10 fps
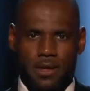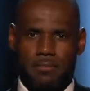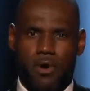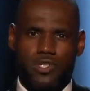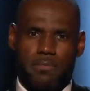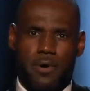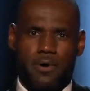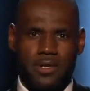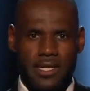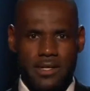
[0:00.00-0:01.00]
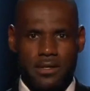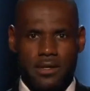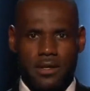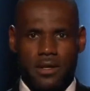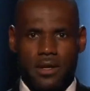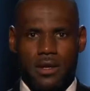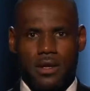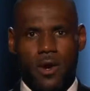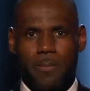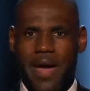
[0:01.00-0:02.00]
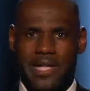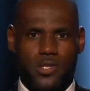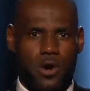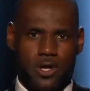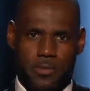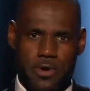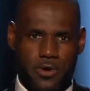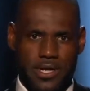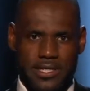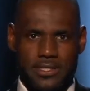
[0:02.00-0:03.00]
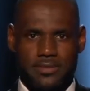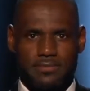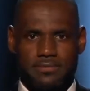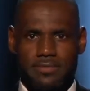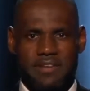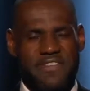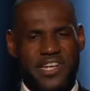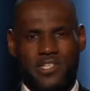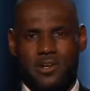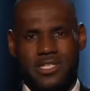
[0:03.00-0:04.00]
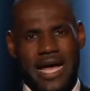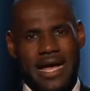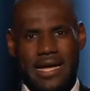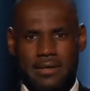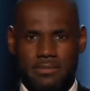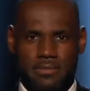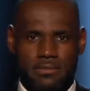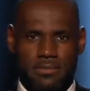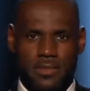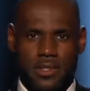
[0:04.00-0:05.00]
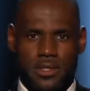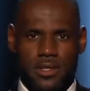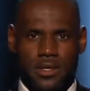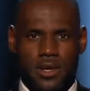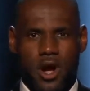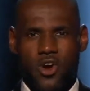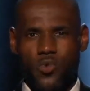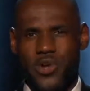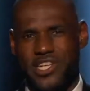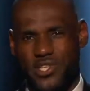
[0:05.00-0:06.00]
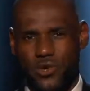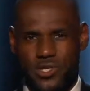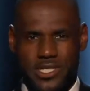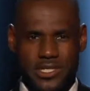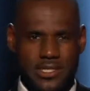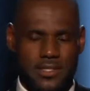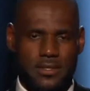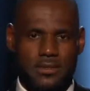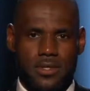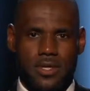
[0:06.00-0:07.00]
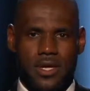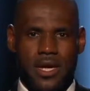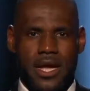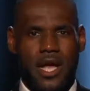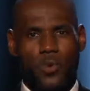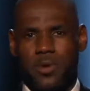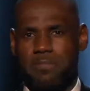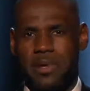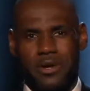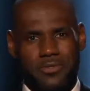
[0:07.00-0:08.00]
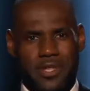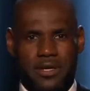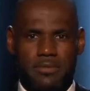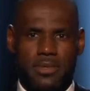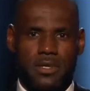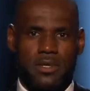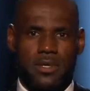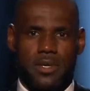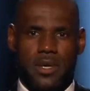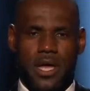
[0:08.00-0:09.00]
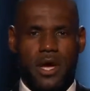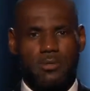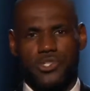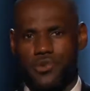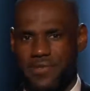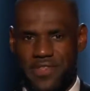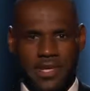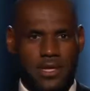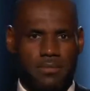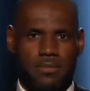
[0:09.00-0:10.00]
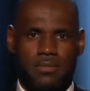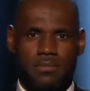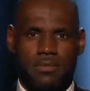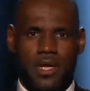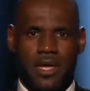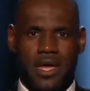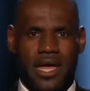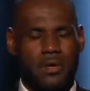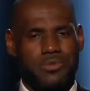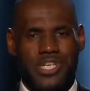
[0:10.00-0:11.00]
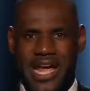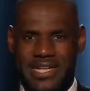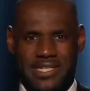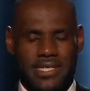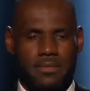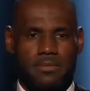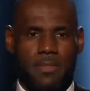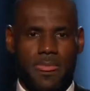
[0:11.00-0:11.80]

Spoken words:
And most importantly, go back to our communities, invest our time, our resources, help rebuild them, help strengthen them, help change them.